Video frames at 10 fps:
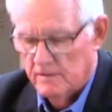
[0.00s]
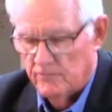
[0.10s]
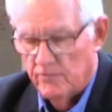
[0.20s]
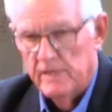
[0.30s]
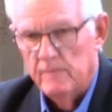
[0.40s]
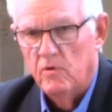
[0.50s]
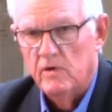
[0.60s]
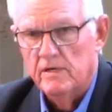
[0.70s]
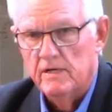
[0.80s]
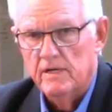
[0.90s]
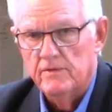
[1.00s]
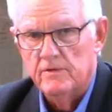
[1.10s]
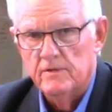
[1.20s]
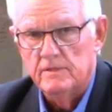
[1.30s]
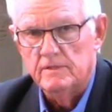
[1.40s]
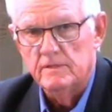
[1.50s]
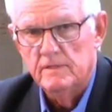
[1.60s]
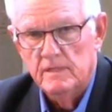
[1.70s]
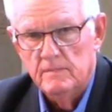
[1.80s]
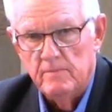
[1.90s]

rib one another and yes.